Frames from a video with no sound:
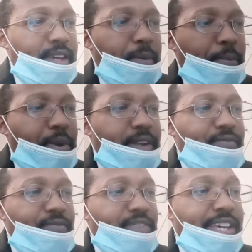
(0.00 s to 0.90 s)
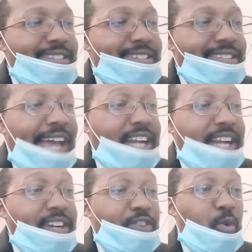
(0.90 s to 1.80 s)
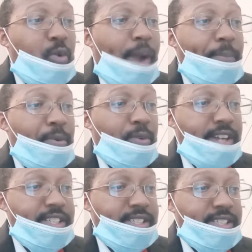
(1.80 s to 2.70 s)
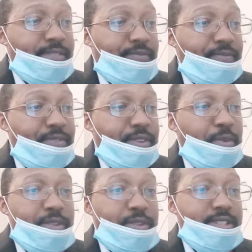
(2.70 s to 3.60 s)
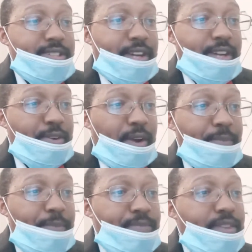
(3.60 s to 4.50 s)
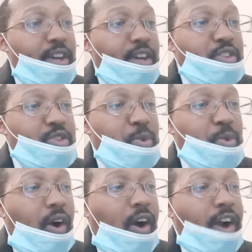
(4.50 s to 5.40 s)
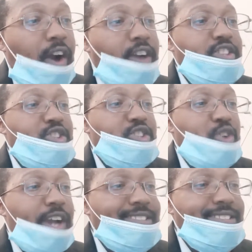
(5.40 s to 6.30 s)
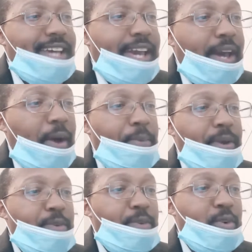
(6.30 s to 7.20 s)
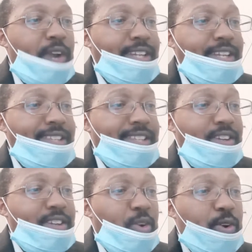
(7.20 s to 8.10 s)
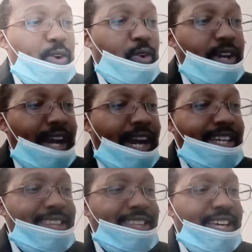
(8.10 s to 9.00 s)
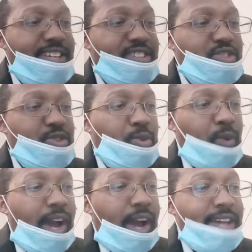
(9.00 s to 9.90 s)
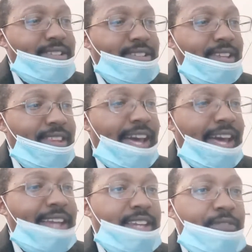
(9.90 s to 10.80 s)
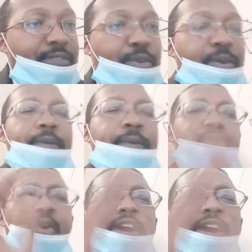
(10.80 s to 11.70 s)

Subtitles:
but his lack of cooperation, which is not a crime, to art trying to help him created things to rise to that level. Okay,